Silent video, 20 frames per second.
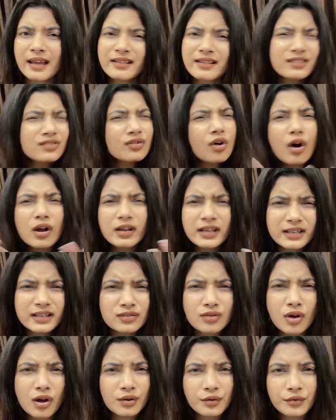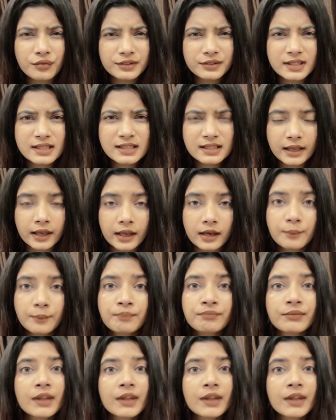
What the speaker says: and it is all over the skin.